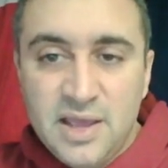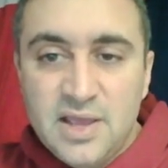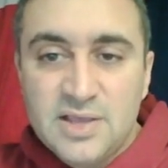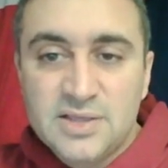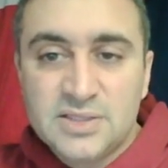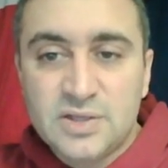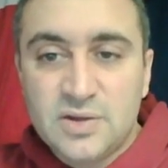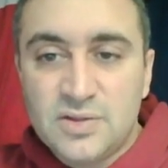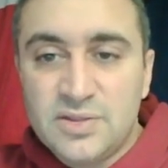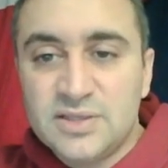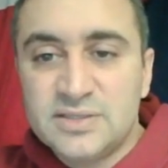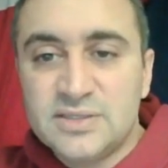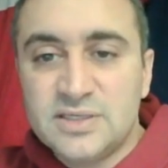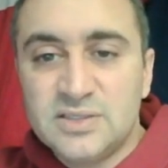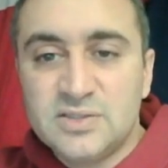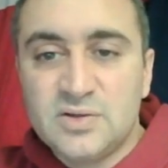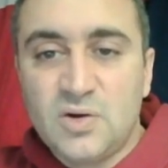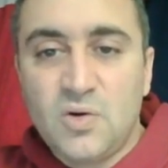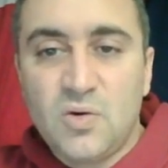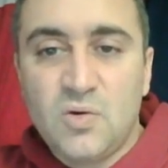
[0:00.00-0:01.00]
So this
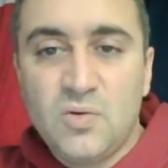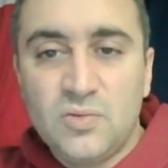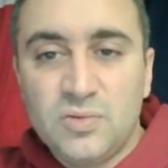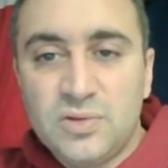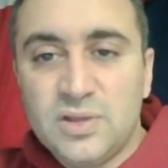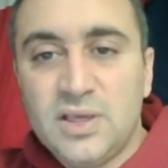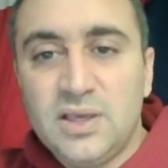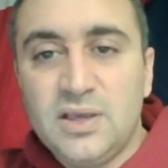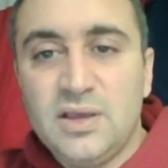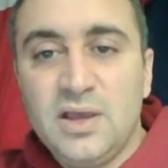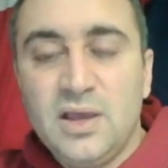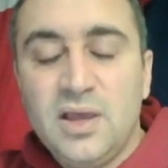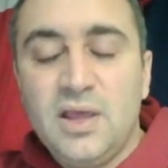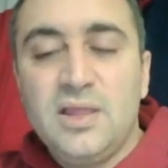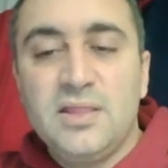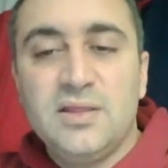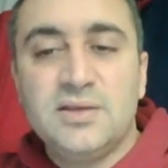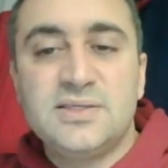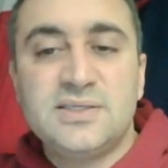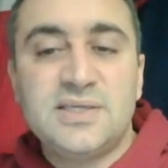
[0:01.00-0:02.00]
is only
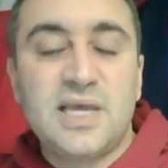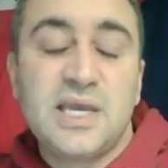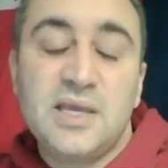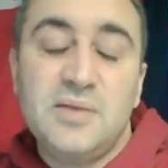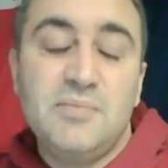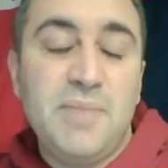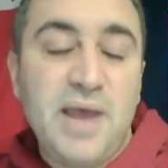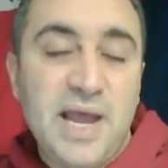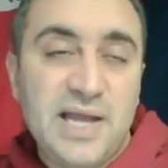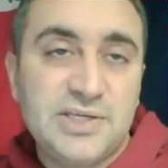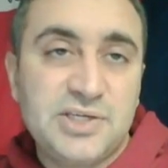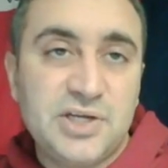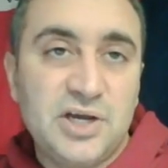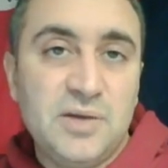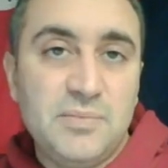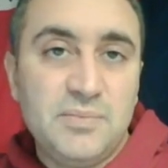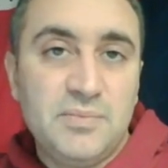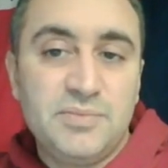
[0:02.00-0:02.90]
the second matchup